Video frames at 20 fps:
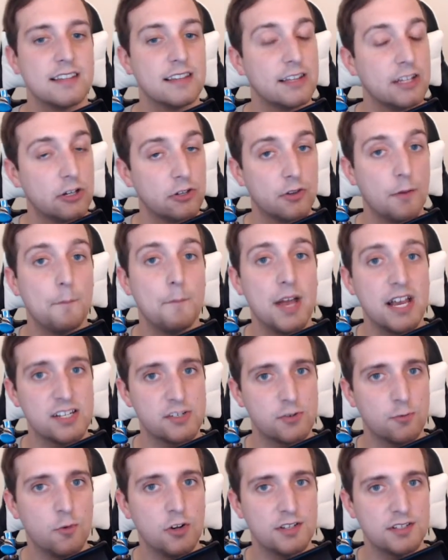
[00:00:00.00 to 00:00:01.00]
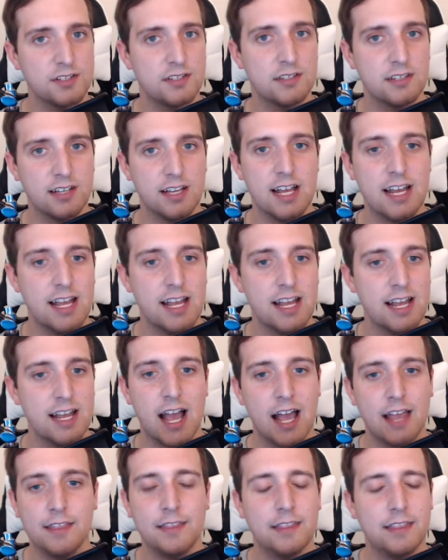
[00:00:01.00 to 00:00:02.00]
They're the best ones
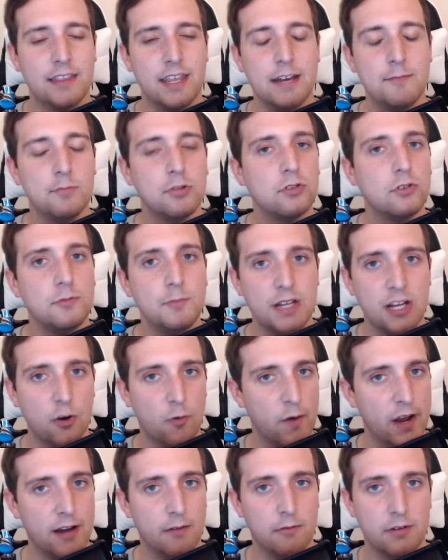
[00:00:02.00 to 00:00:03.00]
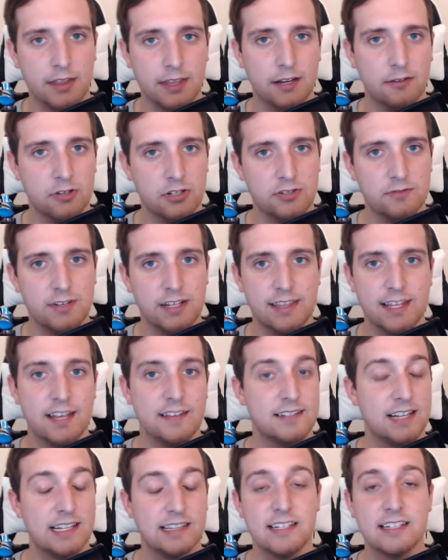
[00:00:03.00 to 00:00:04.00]
they blew me away when they were doing that. I
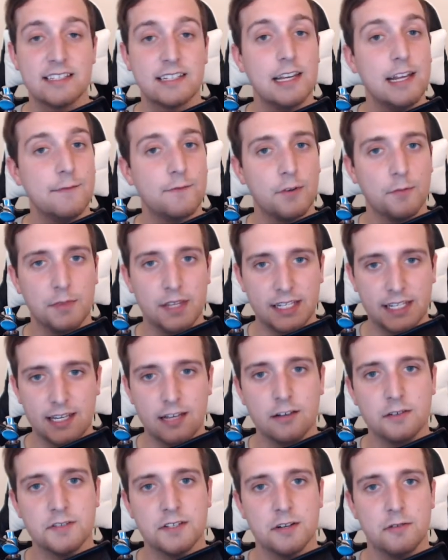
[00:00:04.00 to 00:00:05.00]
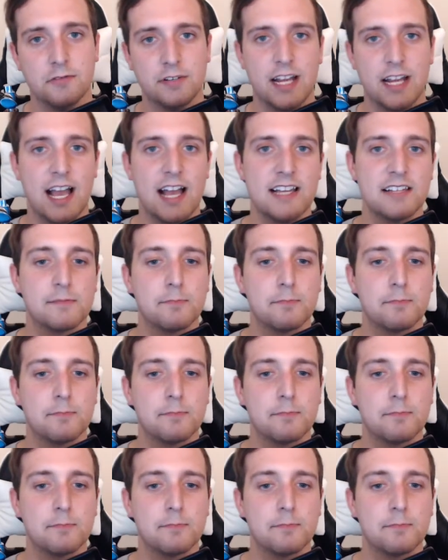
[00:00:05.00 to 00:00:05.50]
was like, this came from the Killzone guys.